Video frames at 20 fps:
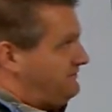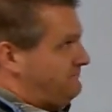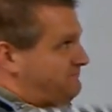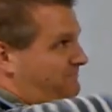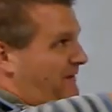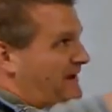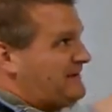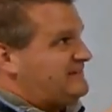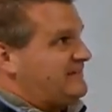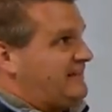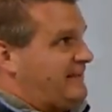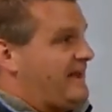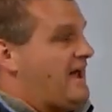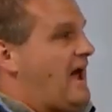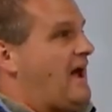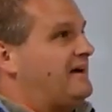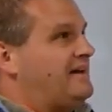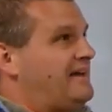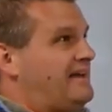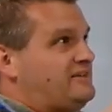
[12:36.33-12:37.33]
basically
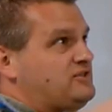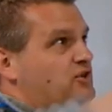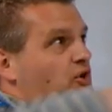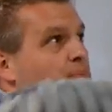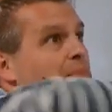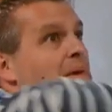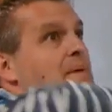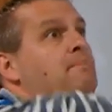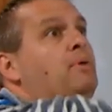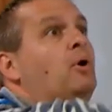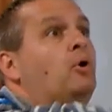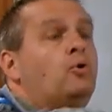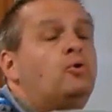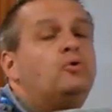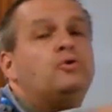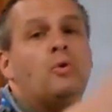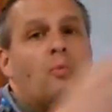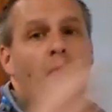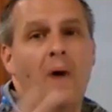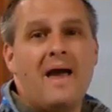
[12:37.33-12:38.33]
it's got to be
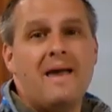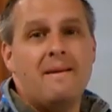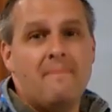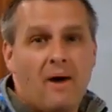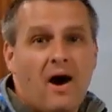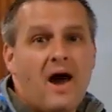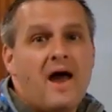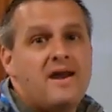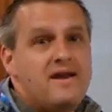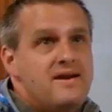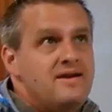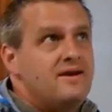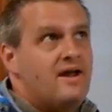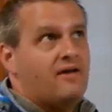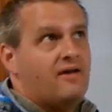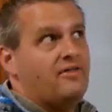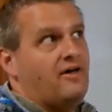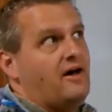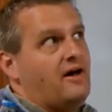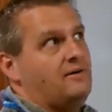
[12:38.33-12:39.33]
pulled away by
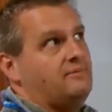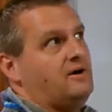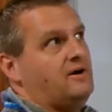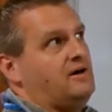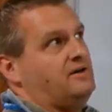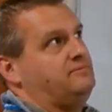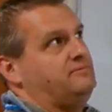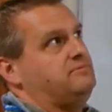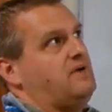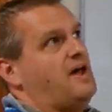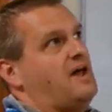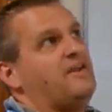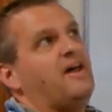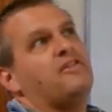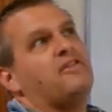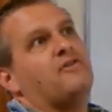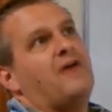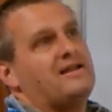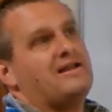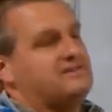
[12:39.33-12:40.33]

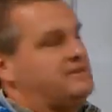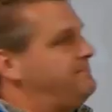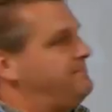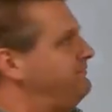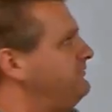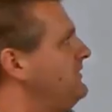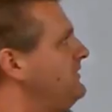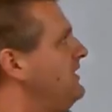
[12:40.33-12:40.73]
another atom.